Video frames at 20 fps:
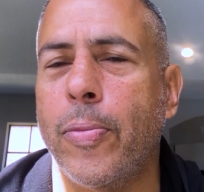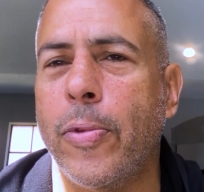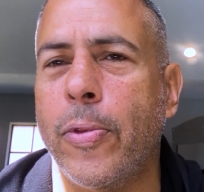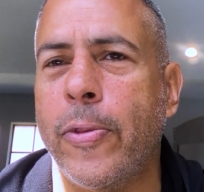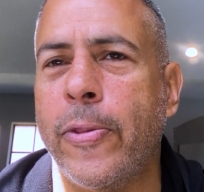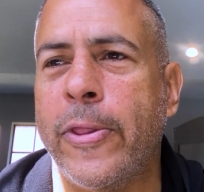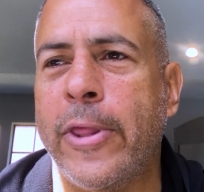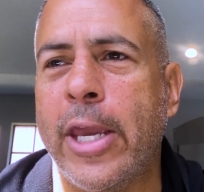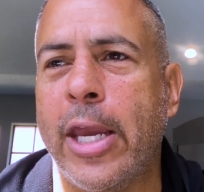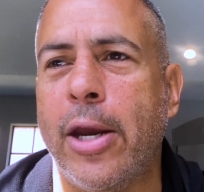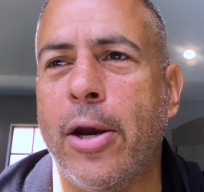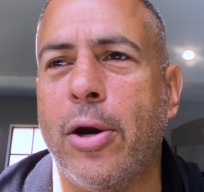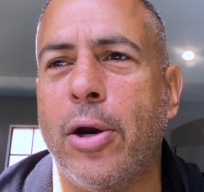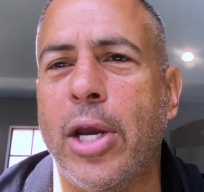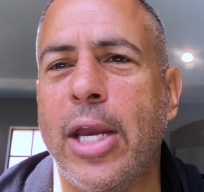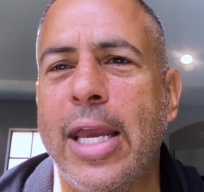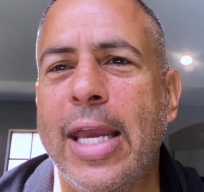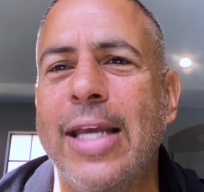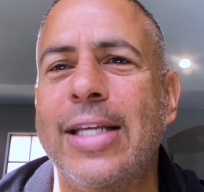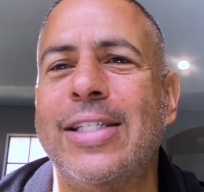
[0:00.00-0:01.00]
there
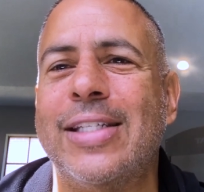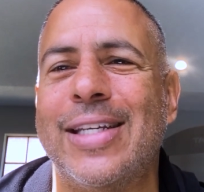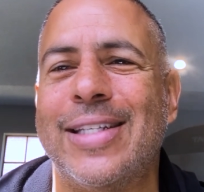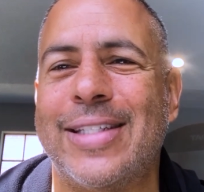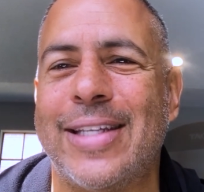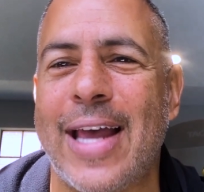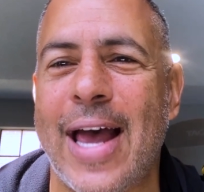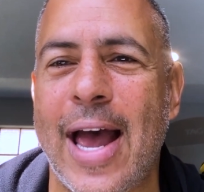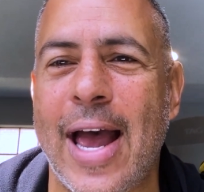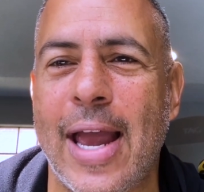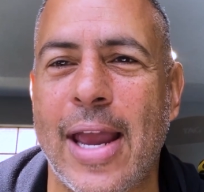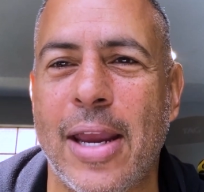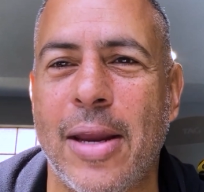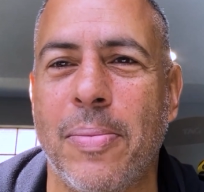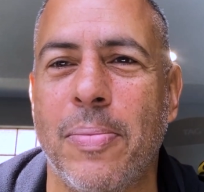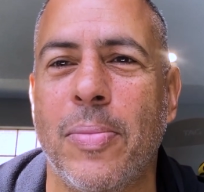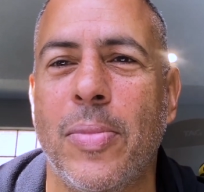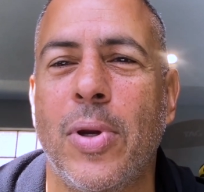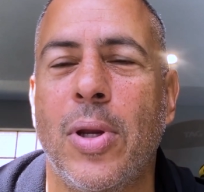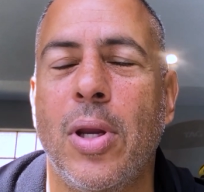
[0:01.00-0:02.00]
is a
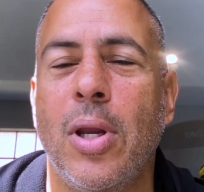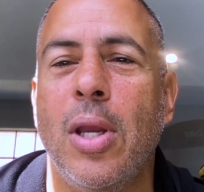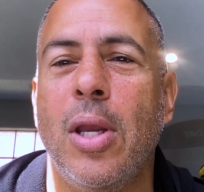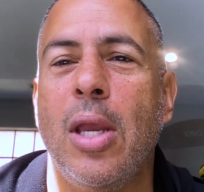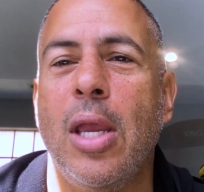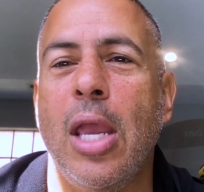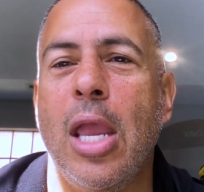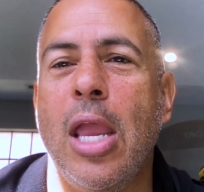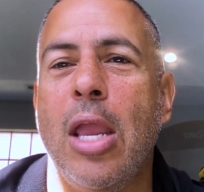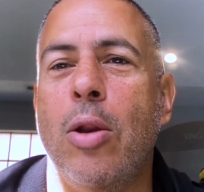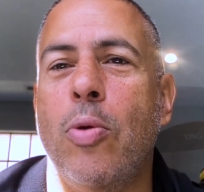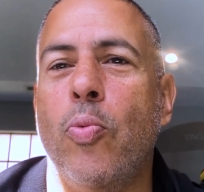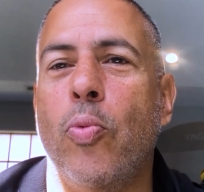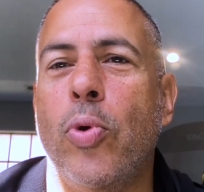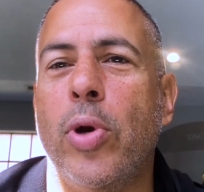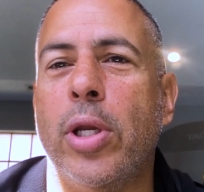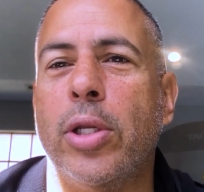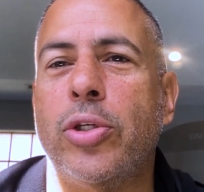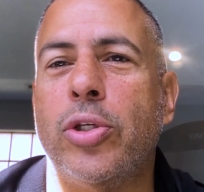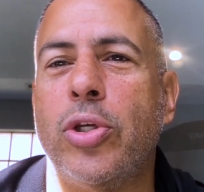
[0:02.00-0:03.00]
time in
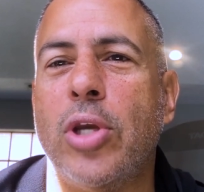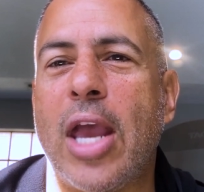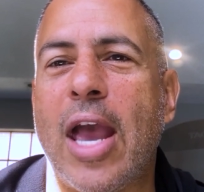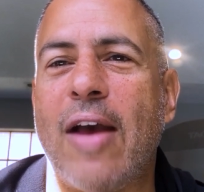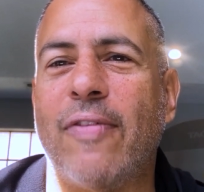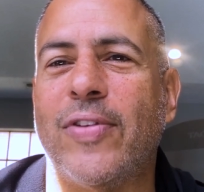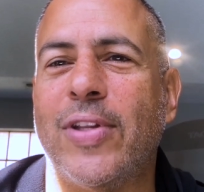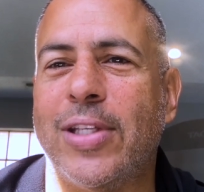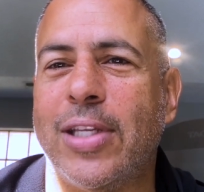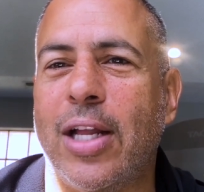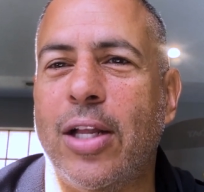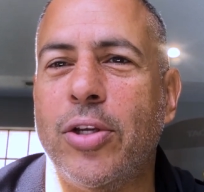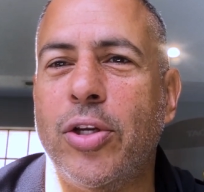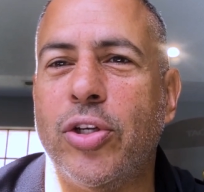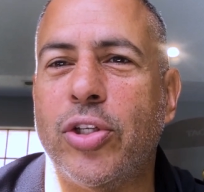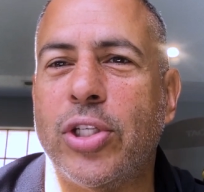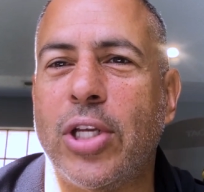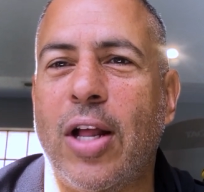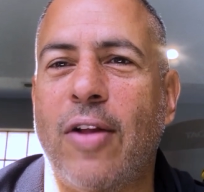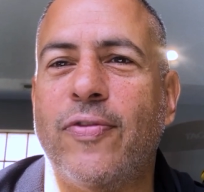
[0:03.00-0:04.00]
which you have to tell
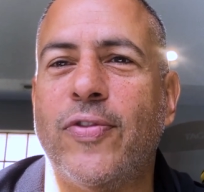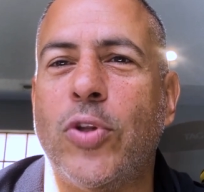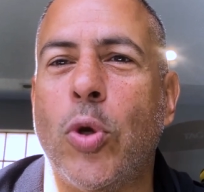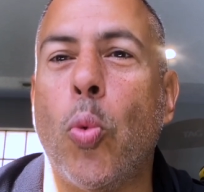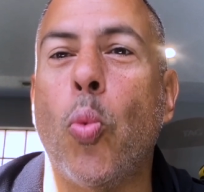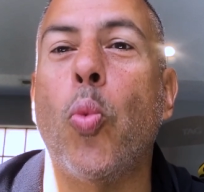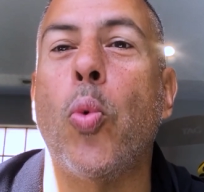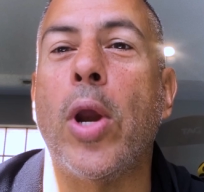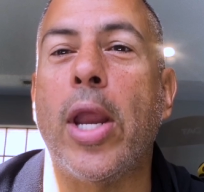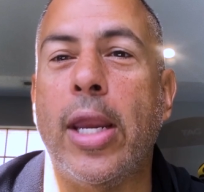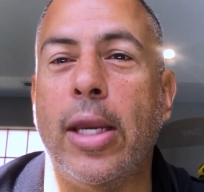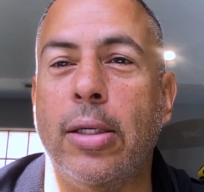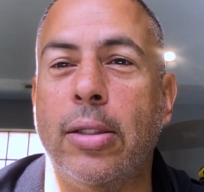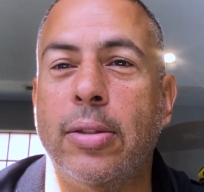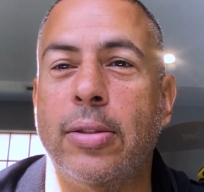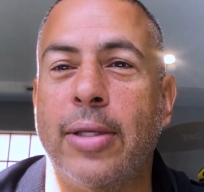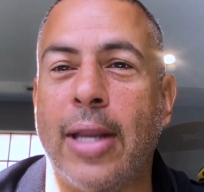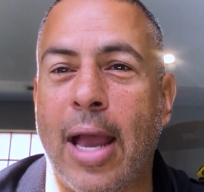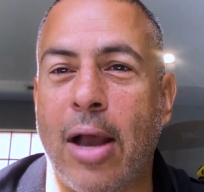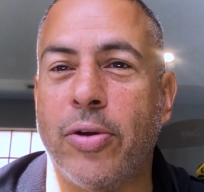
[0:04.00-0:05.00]
yourself to
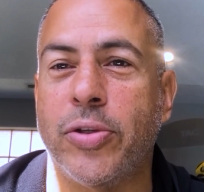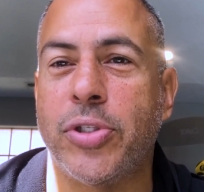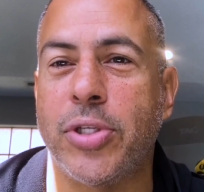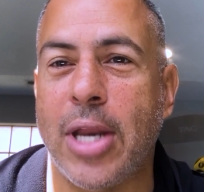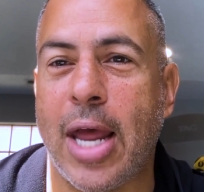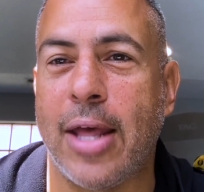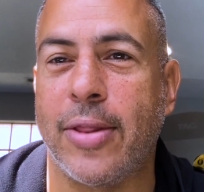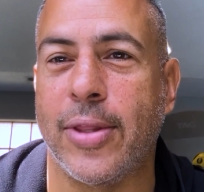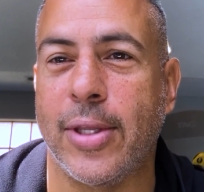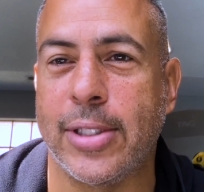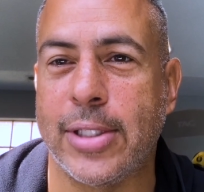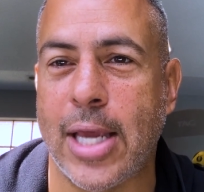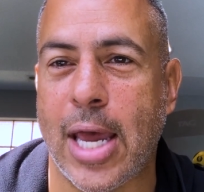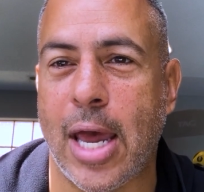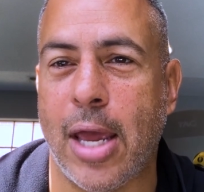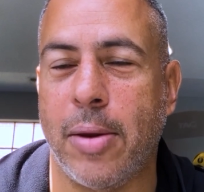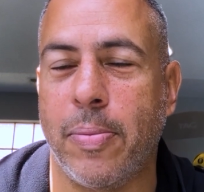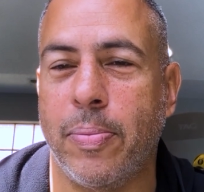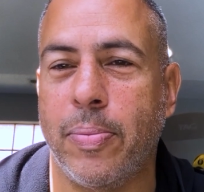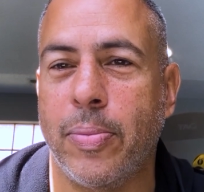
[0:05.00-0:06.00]
wait. Now's not the
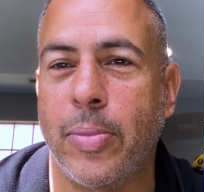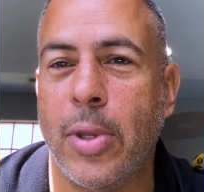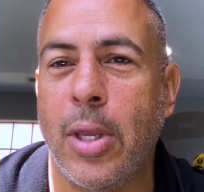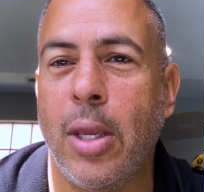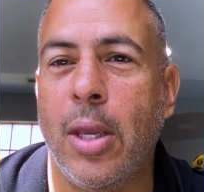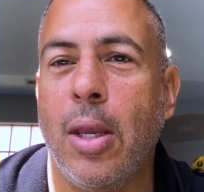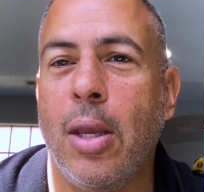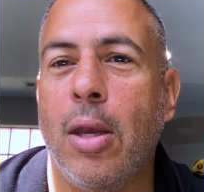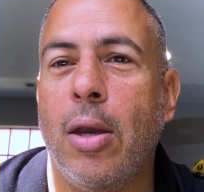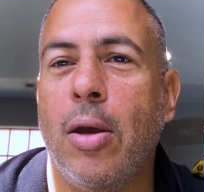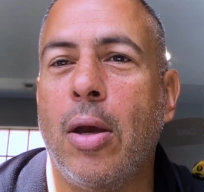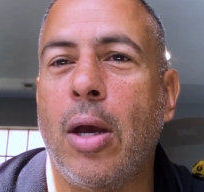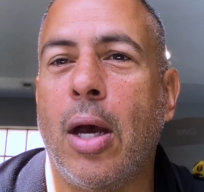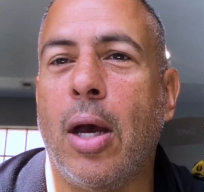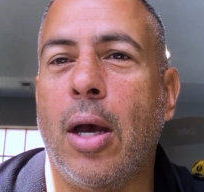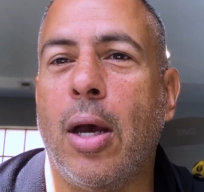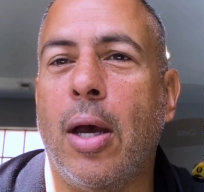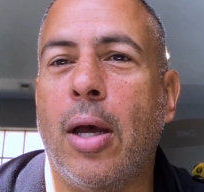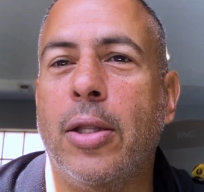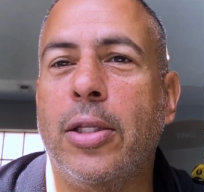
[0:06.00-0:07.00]
time.
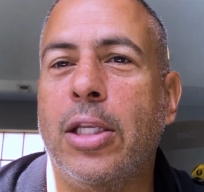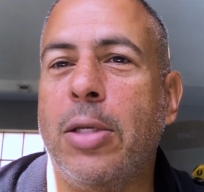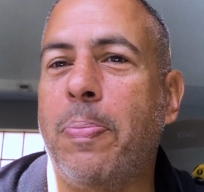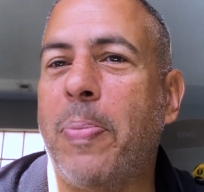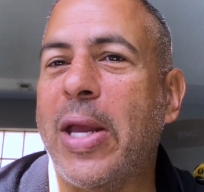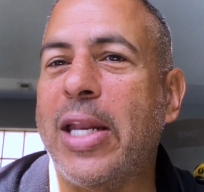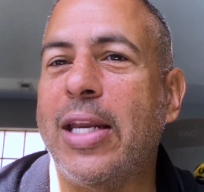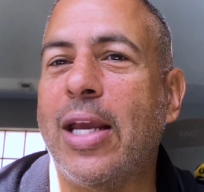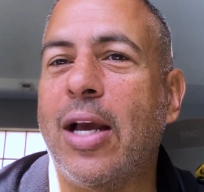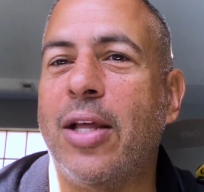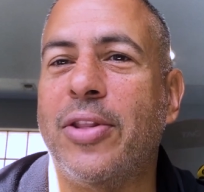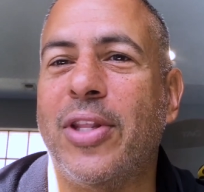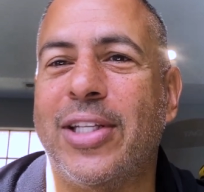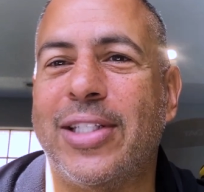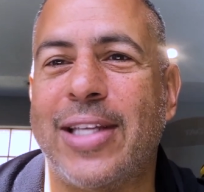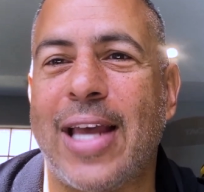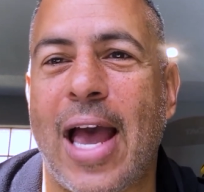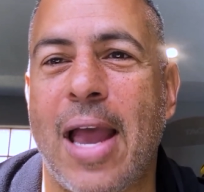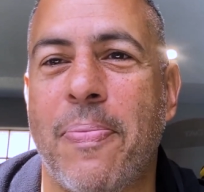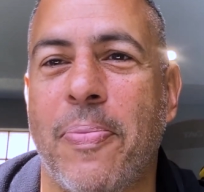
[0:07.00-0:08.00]
Depending on the
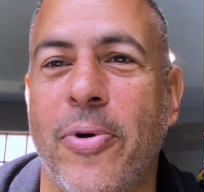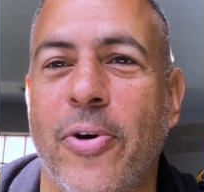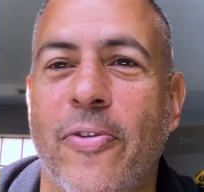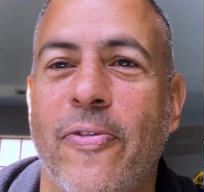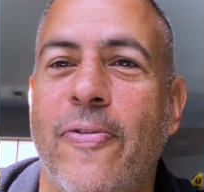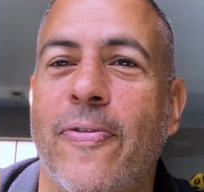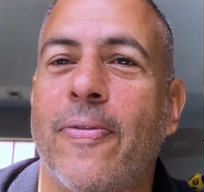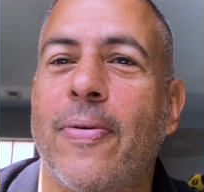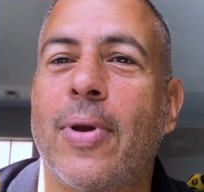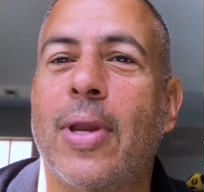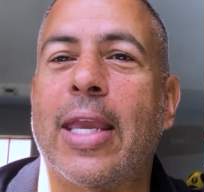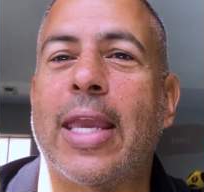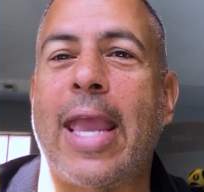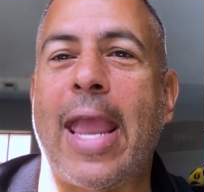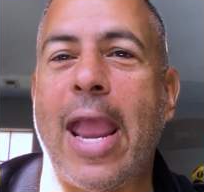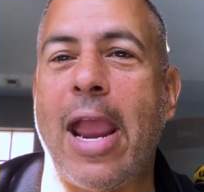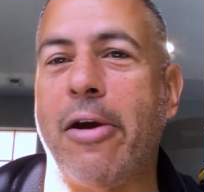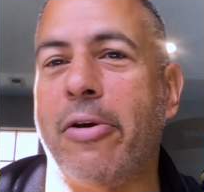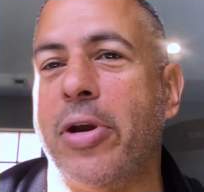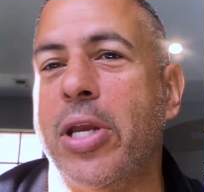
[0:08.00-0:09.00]
type of
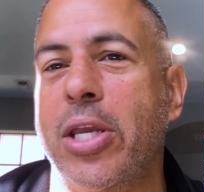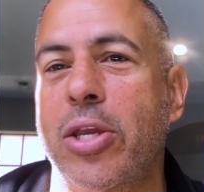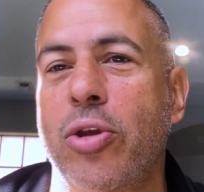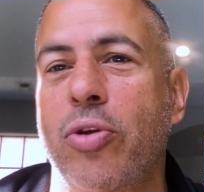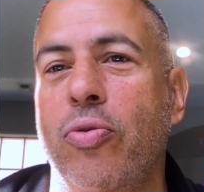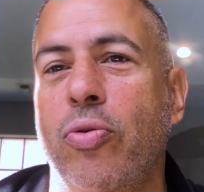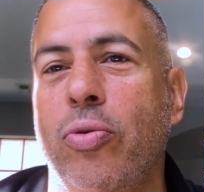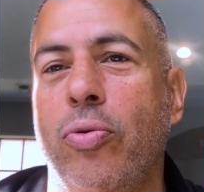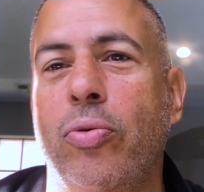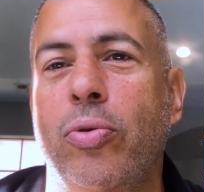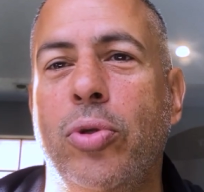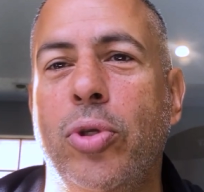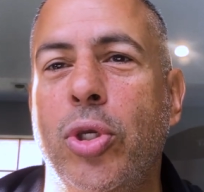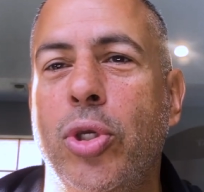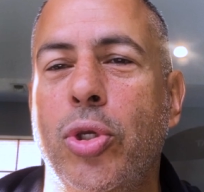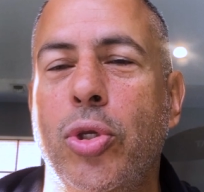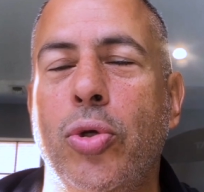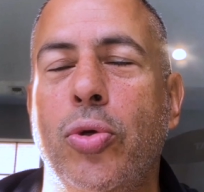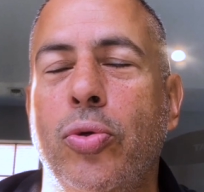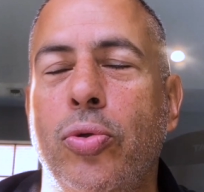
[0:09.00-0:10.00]
carry you
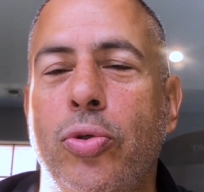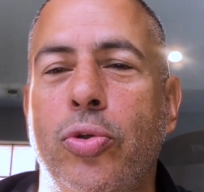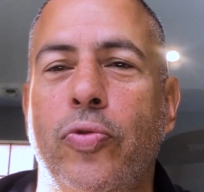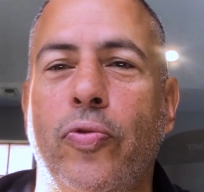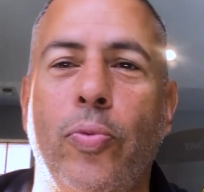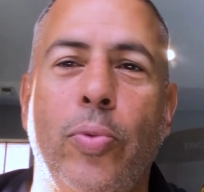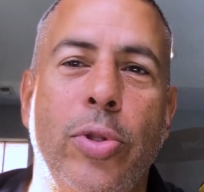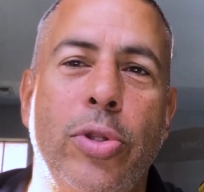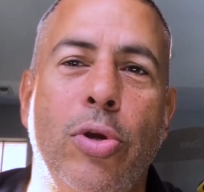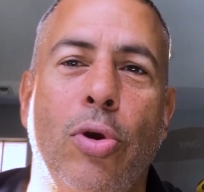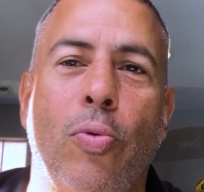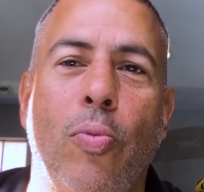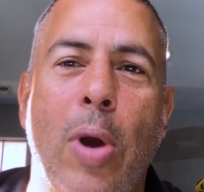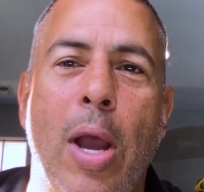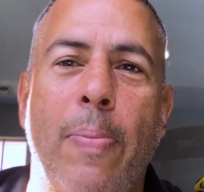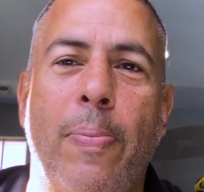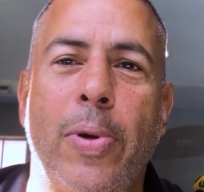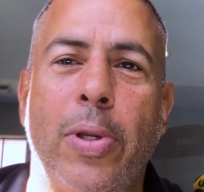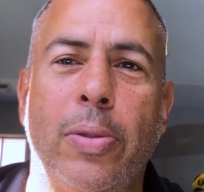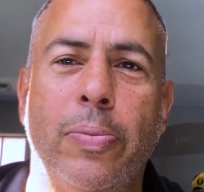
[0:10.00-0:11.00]
use with your
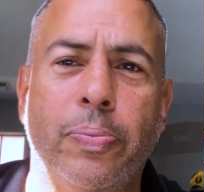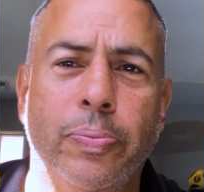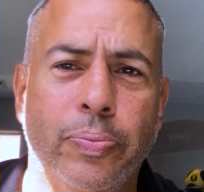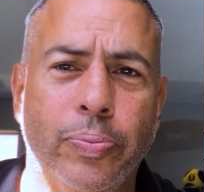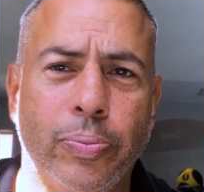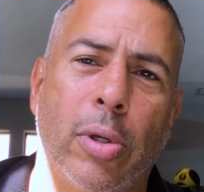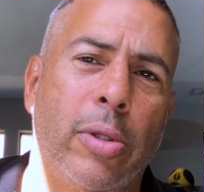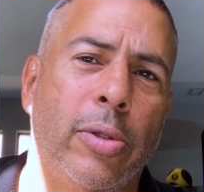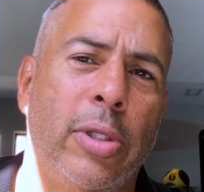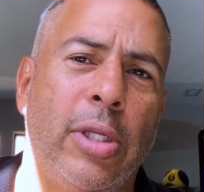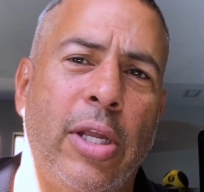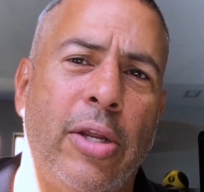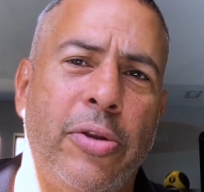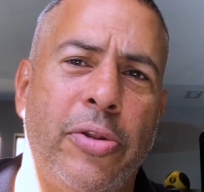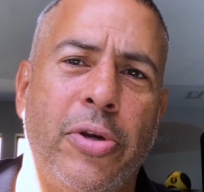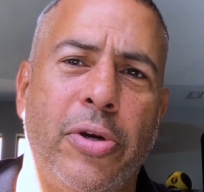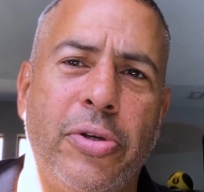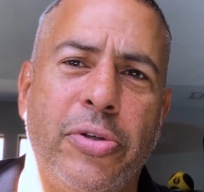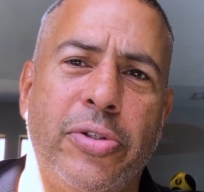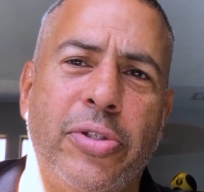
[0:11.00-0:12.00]
weapon,
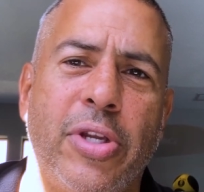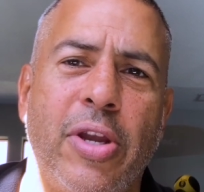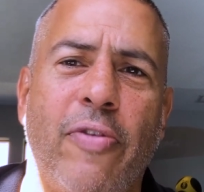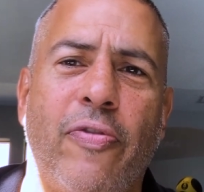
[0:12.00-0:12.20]
there's